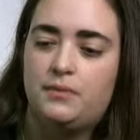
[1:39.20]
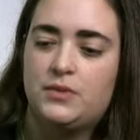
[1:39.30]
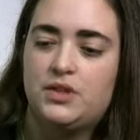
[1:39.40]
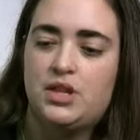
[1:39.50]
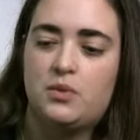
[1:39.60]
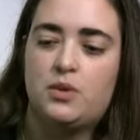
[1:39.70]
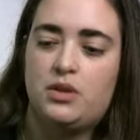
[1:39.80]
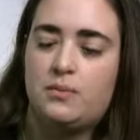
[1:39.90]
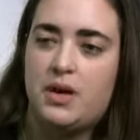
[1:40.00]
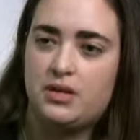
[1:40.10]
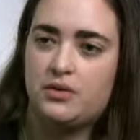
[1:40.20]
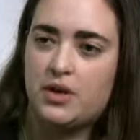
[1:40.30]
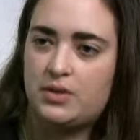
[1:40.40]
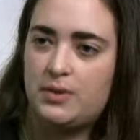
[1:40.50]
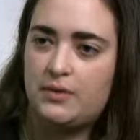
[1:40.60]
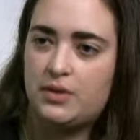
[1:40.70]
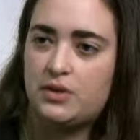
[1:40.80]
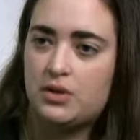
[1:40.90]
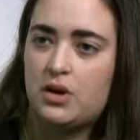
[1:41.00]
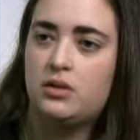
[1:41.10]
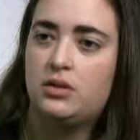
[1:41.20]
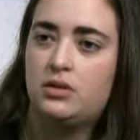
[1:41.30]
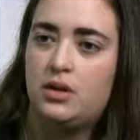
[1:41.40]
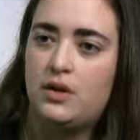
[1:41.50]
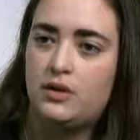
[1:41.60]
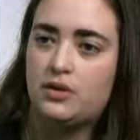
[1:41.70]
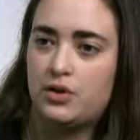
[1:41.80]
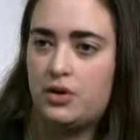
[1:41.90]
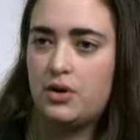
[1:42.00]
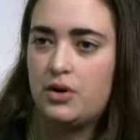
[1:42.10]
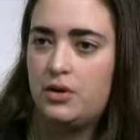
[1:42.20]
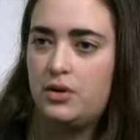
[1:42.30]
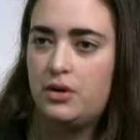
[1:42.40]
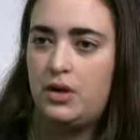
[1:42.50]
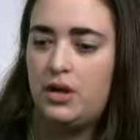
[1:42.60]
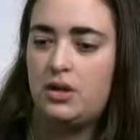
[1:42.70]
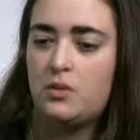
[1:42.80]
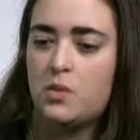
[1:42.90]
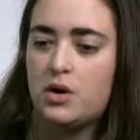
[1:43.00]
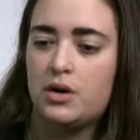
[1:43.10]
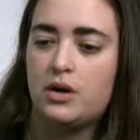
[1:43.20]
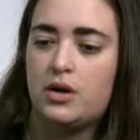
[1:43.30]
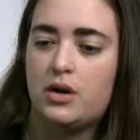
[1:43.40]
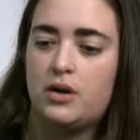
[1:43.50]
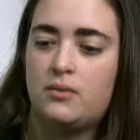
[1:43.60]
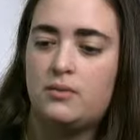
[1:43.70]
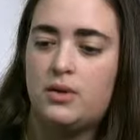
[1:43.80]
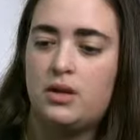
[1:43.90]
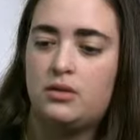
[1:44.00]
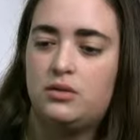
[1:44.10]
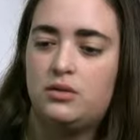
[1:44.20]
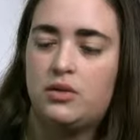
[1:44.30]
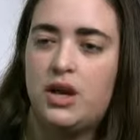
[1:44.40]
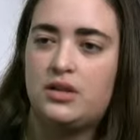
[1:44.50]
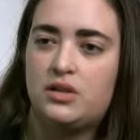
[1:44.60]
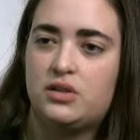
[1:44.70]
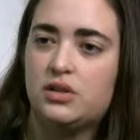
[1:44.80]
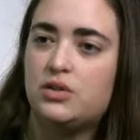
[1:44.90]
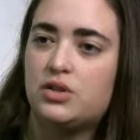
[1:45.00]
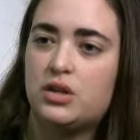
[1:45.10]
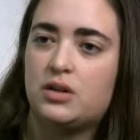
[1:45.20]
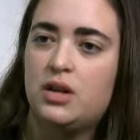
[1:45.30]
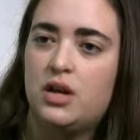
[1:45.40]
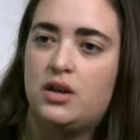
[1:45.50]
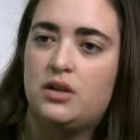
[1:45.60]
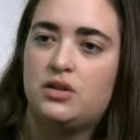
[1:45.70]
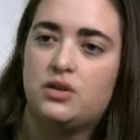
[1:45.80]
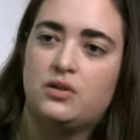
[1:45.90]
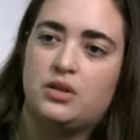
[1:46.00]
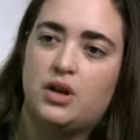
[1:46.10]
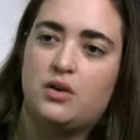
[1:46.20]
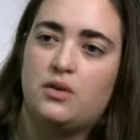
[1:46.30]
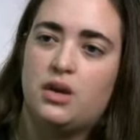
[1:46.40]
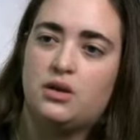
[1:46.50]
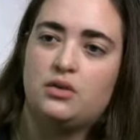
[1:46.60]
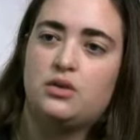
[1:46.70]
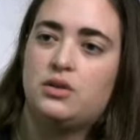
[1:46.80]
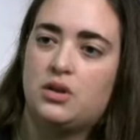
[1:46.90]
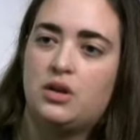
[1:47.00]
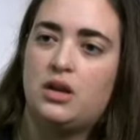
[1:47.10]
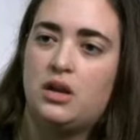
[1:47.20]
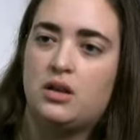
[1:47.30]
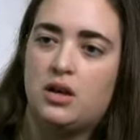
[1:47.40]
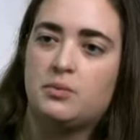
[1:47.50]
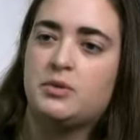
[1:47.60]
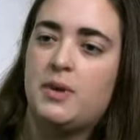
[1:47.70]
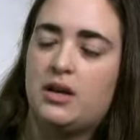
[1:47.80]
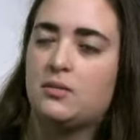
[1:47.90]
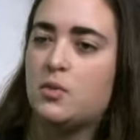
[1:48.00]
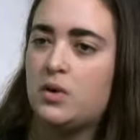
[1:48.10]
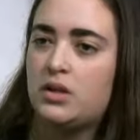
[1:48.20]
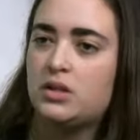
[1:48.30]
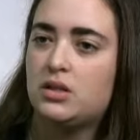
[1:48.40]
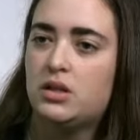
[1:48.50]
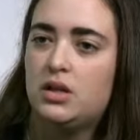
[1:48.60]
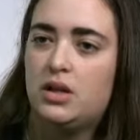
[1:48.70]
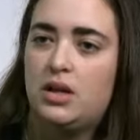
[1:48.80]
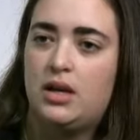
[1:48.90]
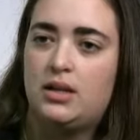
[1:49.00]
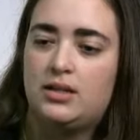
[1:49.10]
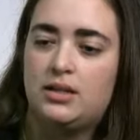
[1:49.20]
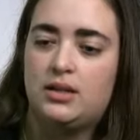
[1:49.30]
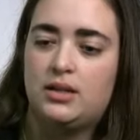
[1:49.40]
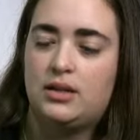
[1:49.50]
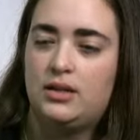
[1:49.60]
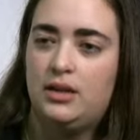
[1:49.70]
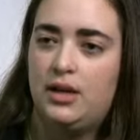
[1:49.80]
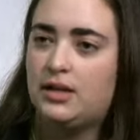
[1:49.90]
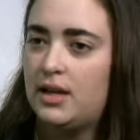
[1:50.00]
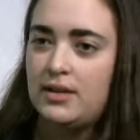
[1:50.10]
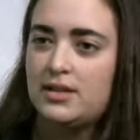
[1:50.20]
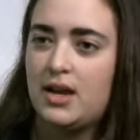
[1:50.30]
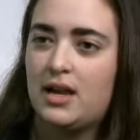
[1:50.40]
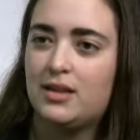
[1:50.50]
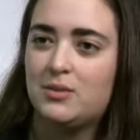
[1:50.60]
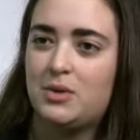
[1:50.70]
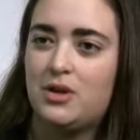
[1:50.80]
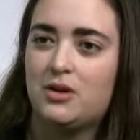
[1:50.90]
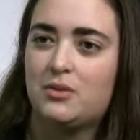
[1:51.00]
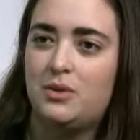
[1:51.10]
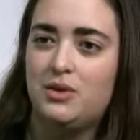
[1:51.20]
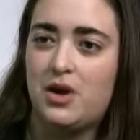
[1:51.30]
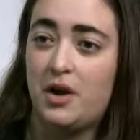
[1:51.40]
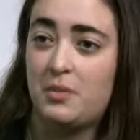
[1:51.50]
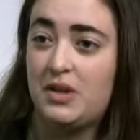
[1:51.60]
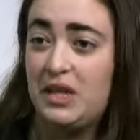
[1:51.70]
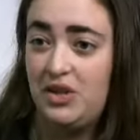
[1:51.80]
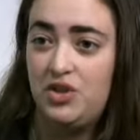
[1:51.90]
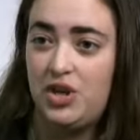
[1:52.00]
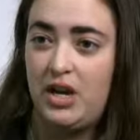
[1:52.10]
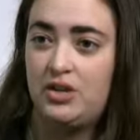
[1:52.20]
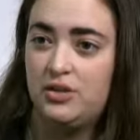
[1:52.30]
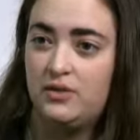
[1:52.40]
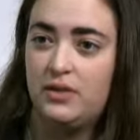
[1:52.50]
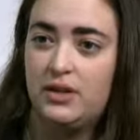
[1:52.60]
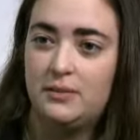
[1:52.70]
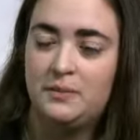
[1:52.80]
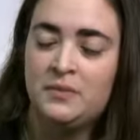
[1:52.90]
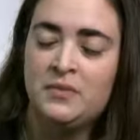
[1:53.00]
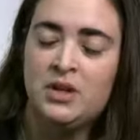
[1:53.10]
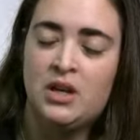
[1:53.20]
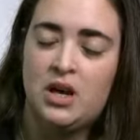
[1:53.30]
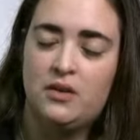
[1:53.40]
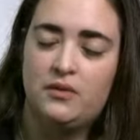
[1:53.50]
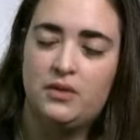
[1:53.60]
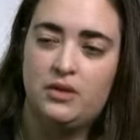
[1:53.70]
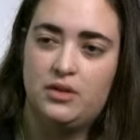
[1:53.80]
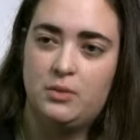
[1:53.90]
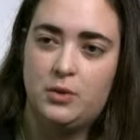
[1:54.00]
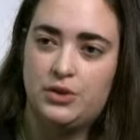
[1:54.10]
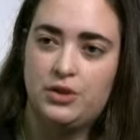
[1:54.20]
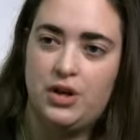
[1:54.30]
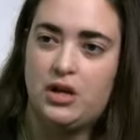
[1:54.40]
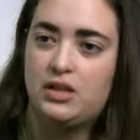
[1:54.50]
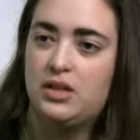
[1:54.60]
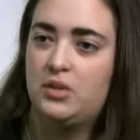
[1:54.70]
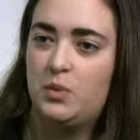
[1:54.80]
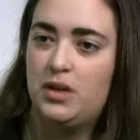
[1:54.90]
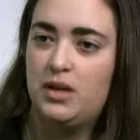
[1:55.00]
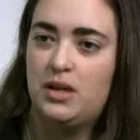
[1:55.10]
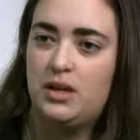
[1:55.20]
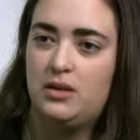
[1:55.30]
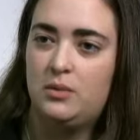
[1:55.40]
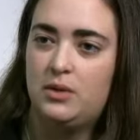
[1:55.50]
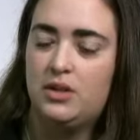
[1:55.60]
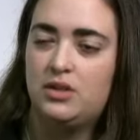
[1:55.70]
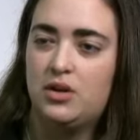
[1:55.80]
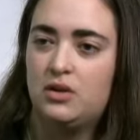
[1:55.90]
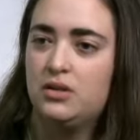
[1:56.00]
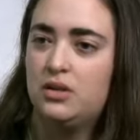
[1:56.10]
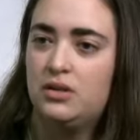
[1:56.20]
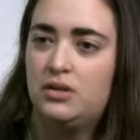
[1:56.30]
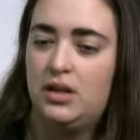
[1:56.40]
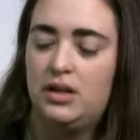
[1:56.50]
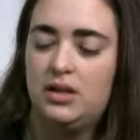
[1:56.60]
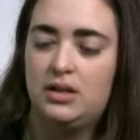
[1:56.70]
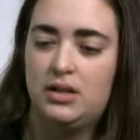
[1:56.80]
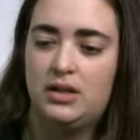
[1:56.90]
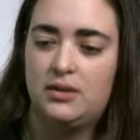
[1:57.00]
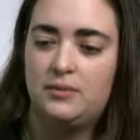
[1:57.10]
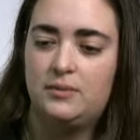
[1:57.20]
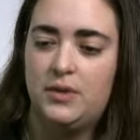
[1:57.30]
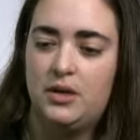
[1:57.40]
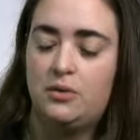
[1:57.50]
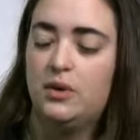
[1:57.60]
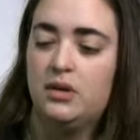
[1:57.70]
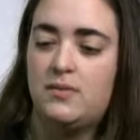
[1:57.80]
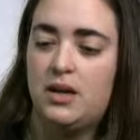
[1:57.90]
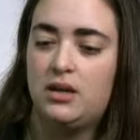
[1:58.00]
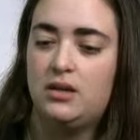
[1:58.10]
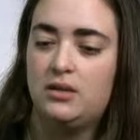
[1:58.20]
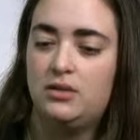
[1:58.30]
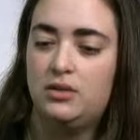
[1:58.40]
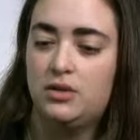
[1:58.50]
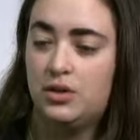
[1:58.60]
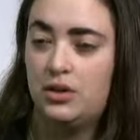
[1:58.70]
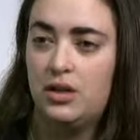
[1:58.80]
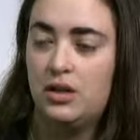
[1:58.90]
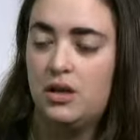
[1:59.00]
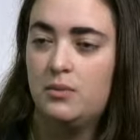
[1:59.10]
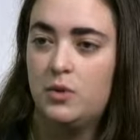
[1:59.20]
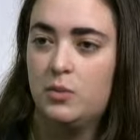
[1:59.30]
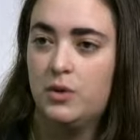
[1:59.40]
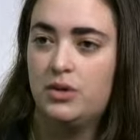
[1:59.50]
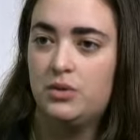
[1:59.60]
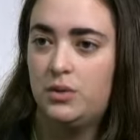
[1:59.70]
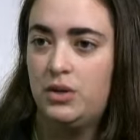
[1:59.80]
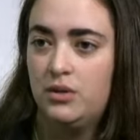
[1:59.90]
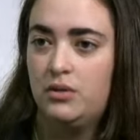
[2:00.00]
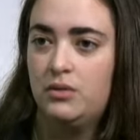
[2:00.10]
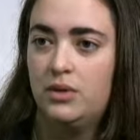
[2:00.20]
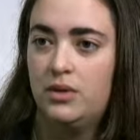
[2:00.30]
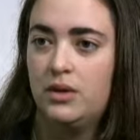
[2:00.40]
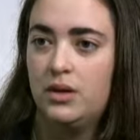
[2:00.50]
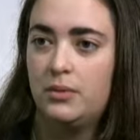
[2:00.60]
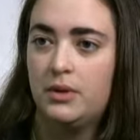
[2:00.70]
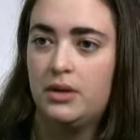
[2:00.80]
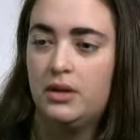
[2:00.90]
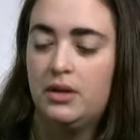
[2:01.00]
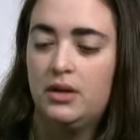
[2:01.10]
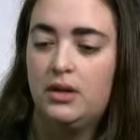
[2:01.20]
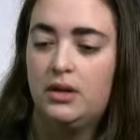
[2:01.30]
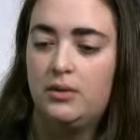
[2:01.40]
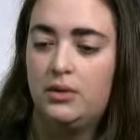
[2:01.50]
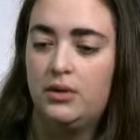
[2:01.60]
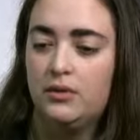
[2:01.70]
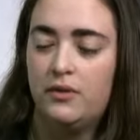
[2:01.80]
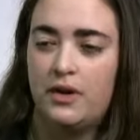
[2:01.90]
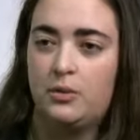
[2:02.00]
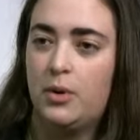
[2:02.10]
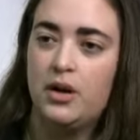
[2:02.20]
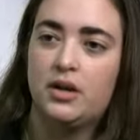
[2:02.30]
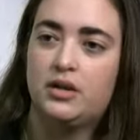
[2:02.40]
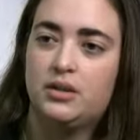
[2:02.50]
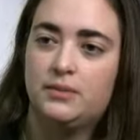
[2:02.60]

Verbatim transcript: stick with the basic recipe for the salt and the sugar in the water, um, it creates a solution that's going to go into the turkey and help to make it moist. And it's a you get down to science when you're when you're talking about the exchange of um, of the moisture content with the with the salt, and it uh, it'll really make your turkey a lot more moist when you when you end up with with your final product.